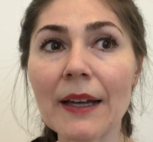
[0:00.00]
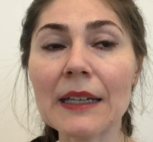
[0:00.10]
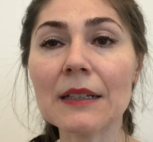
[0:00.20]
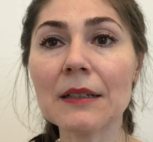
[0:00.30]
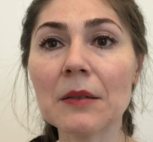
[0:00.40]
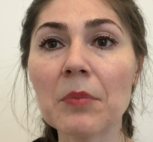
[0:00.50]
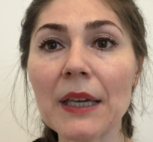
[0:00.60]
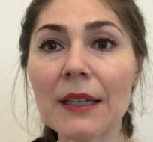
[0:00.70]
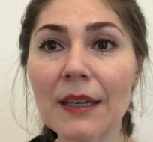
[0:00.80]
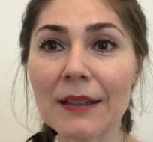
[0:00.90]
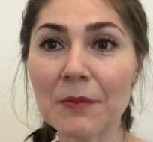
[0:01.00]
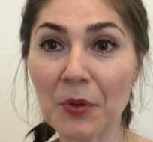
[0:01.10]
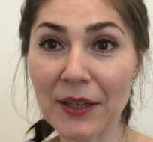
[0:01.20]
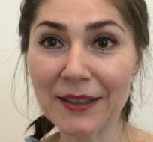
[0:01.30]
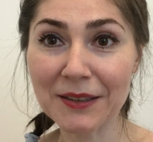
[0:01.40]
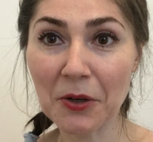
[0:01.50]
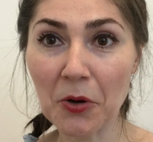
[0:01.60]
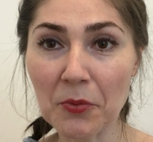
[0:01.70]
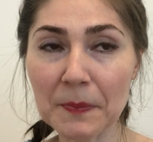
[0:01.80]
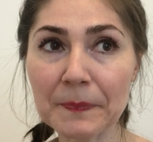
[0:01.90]
like baking bread at
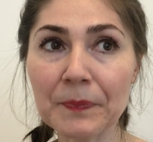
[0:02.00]
home.